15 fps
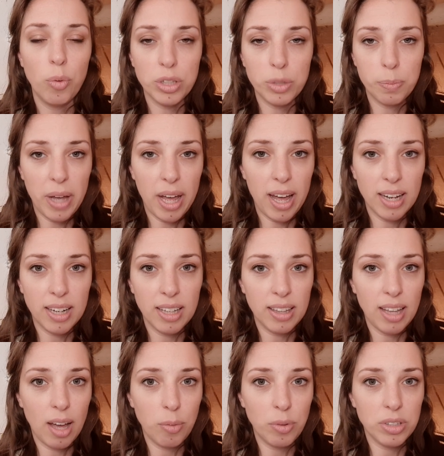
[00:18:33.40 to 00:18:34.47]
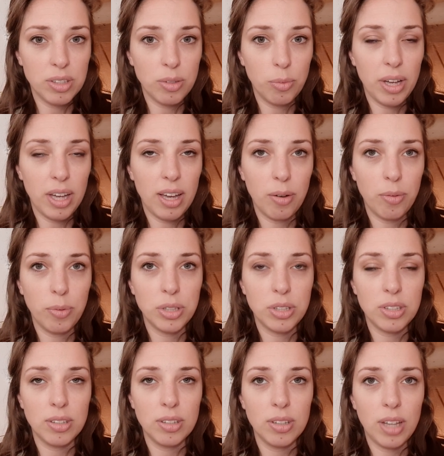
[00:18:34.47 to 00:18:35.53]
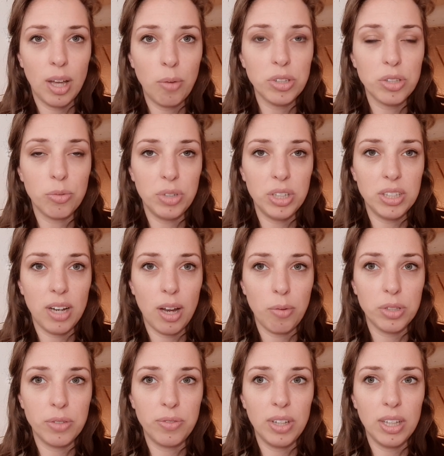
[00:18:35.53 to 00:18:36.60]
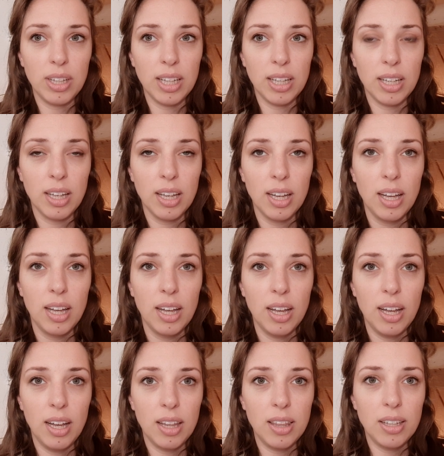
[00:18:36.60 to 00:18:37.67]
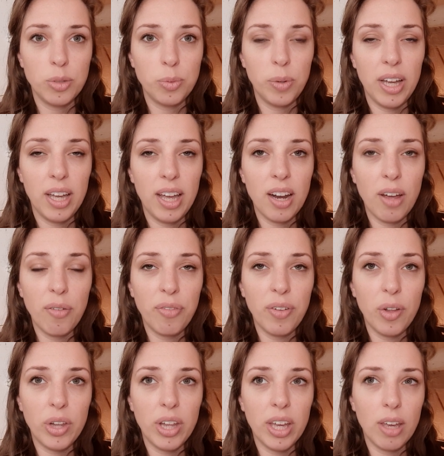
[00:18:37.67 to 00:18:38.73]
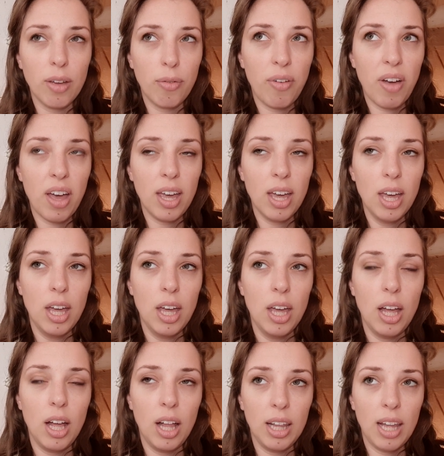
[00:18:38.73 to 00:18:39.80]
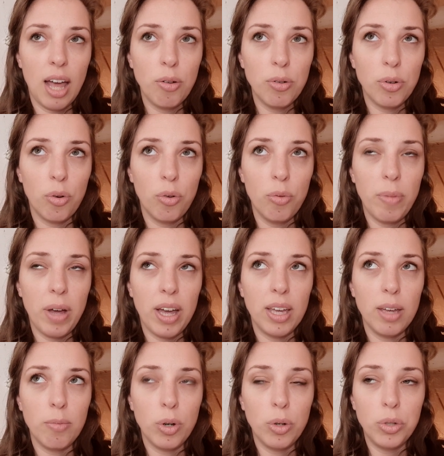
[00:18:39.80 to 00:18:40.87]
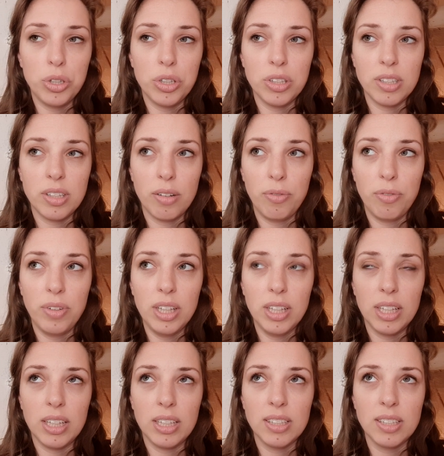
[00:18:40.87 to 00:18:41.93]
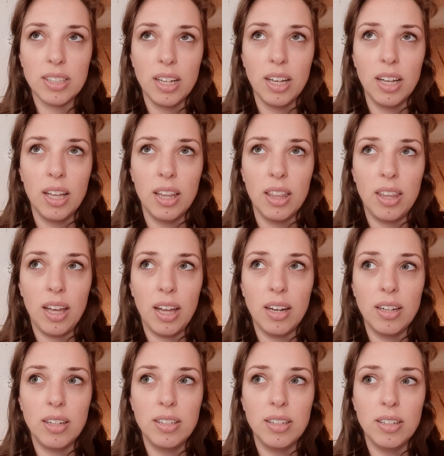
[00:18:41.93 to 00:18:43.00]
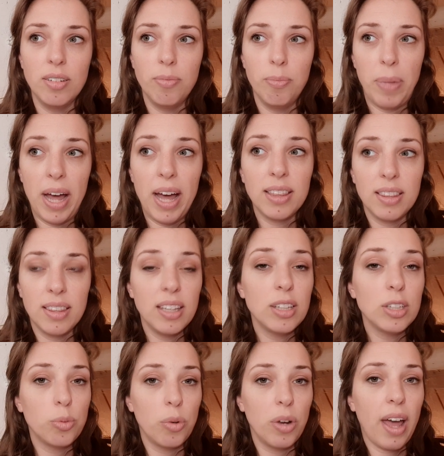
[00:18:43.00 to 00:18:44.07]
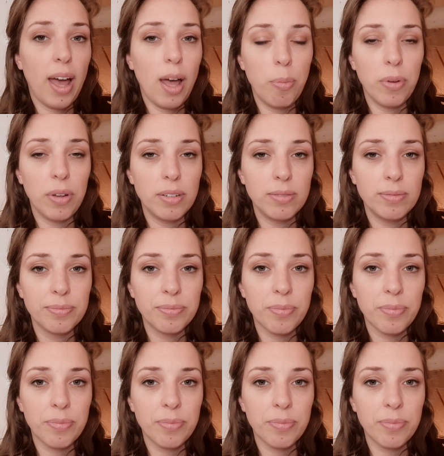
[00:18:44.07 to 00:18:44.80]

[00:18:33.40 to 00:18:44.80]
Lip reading: bad, and that was the reason I was feeling this way. And I felt like if I allowed all my emotions and feelings, then bad things would happen.